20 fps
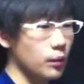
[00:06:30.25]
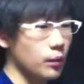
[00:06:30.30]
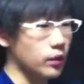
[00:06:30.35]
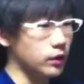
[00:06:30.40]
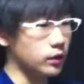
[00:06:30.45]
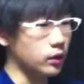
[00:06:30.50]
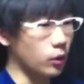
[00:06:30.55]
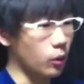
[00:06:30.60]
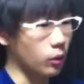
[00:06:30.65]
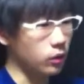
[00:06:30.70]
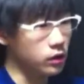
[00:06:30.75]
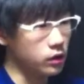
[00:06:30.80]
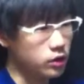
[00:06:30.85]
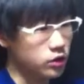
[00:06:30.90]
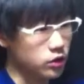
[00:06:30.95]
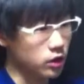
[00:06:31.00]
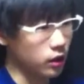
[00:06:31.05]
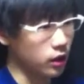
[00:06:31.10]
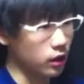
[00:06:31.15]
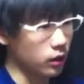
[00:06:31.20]
with the oily
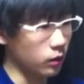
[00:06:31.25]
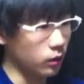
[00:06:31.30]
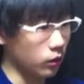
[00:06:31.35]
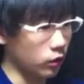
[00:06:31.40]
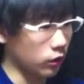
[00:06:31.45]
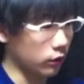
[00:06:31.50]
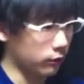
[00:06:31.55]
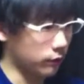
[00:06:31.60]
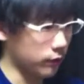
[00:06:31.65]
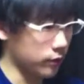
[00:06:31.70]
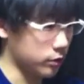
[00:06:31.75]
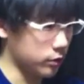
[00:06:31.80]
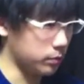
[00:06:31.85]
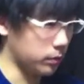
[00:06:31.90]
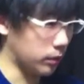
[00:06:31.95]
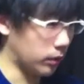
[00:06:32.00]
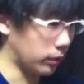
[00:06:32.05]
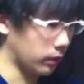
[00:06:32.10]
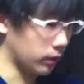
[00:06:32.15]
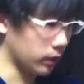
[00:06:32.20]
chicken or fish
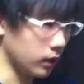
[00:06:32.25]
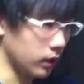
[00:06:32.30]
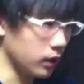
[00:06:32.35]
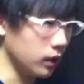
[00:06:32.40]
broth.